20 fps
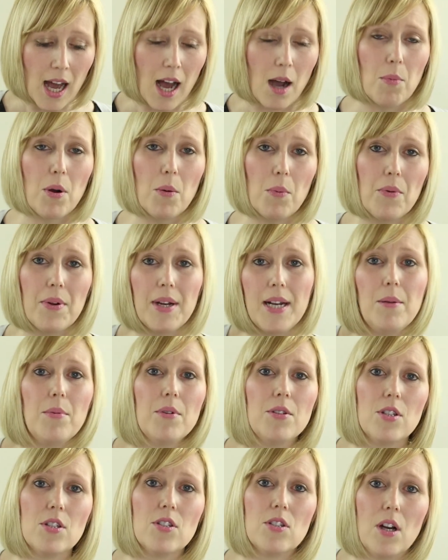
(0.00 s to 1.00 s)
What we really
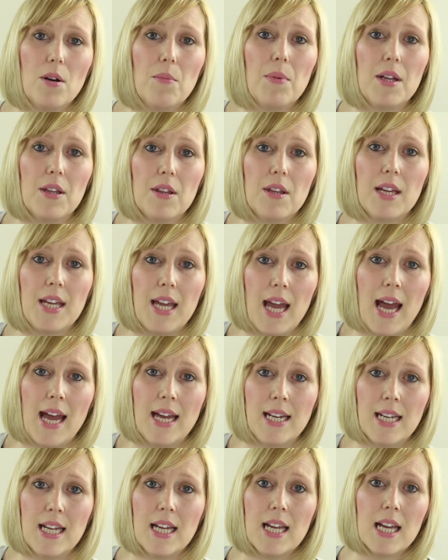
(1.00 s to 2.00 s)
want to start with,
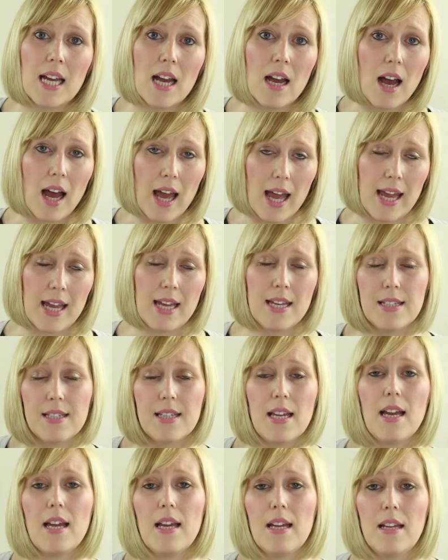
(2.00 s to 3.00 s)
again,
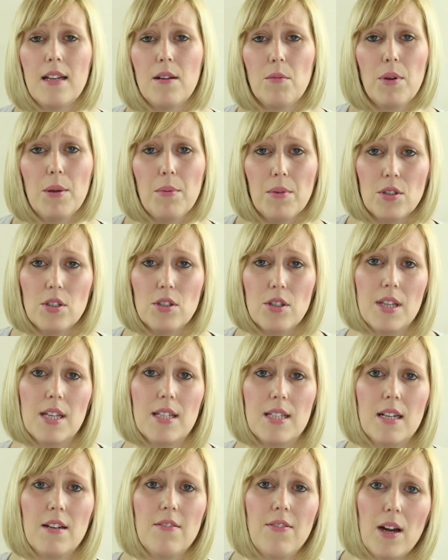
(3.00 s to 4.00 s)
is we want to do
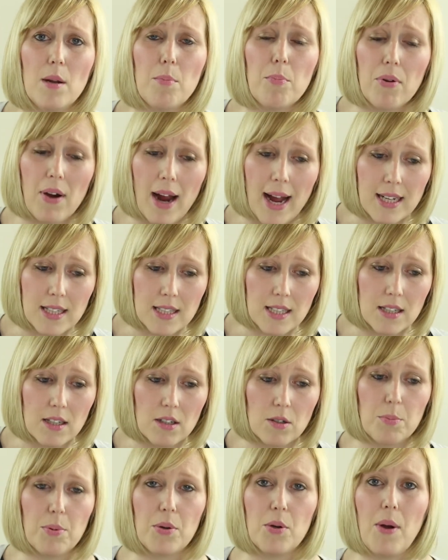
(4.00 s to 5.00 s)
this in a very
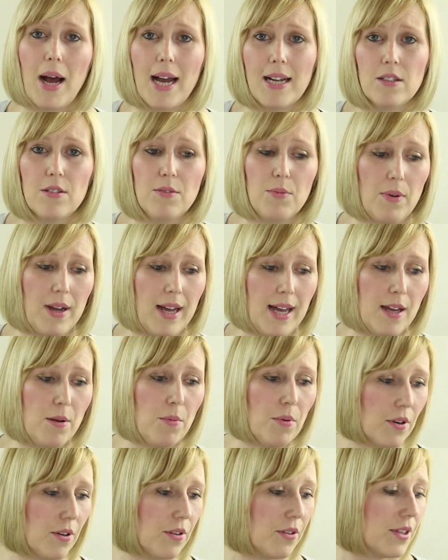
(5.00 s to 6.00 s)
practical, proactive way
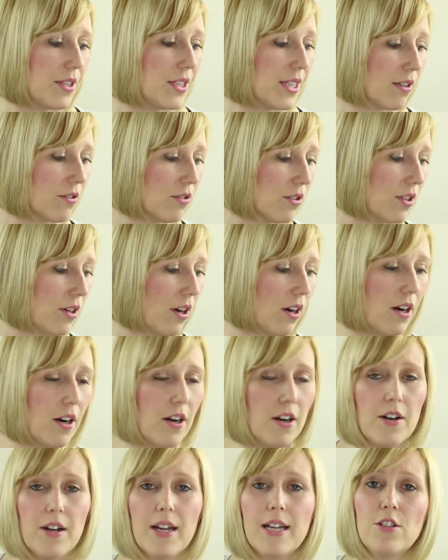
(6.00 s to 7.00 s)
where the children
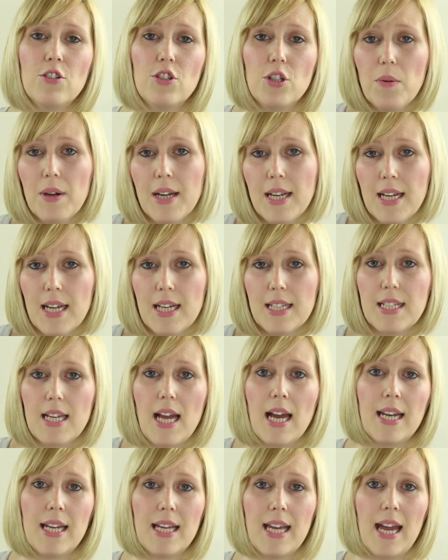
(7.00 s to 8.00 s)
are enjoying it
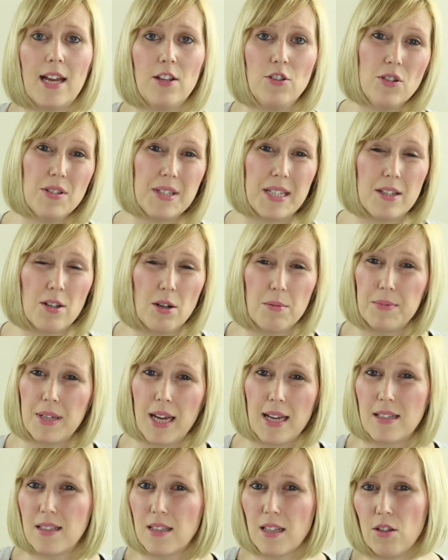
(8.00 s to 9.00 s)
and again using
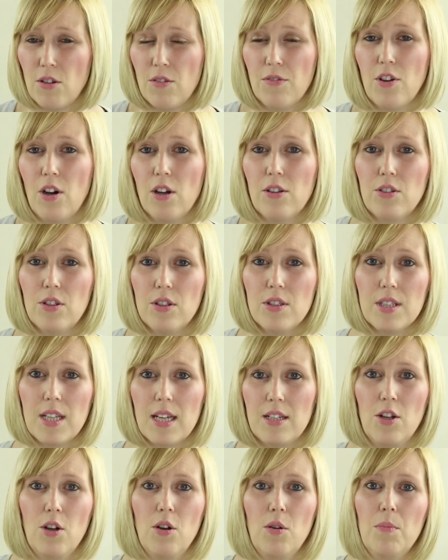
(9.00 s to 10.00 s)
objects that you've got just
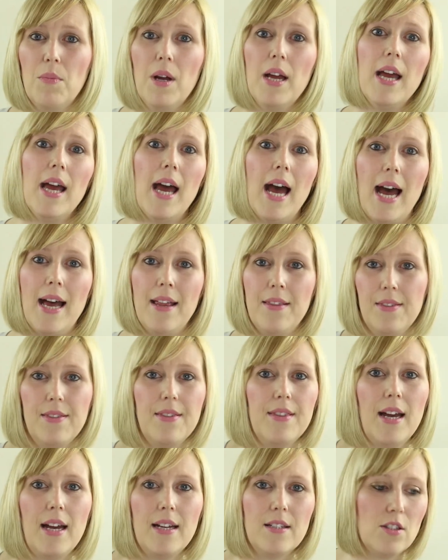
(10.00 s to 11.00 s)
at home and
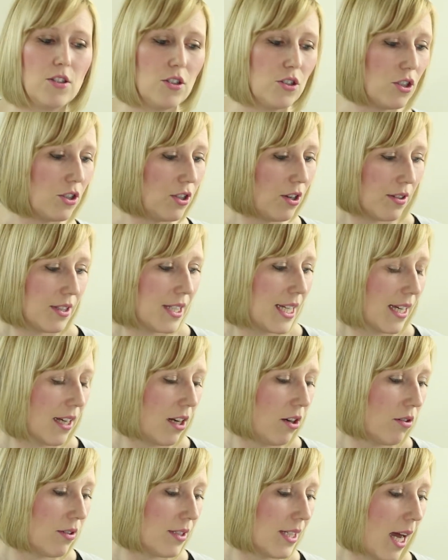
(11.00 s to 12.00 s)
that do not take a
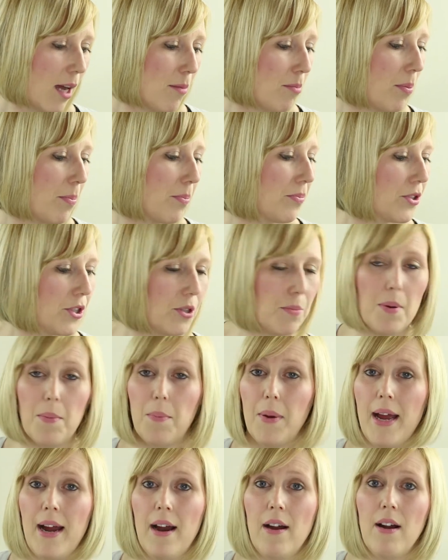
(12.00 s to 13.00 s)
long time to
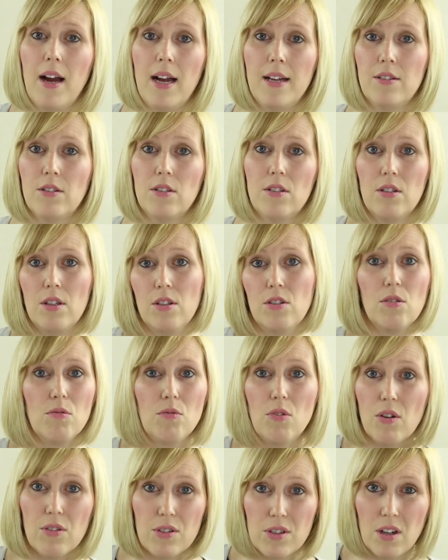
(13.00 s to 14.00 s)
prepare and that don't
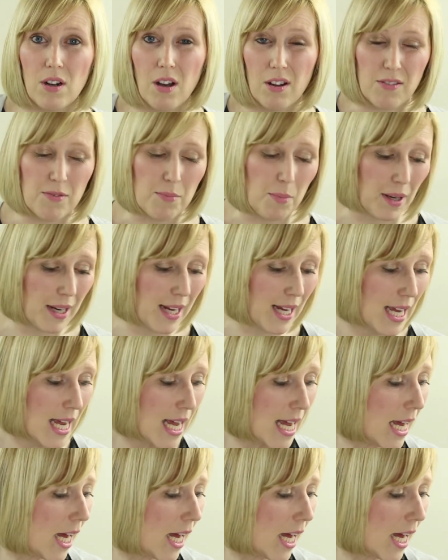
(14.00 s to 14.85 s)
cost a lot of money.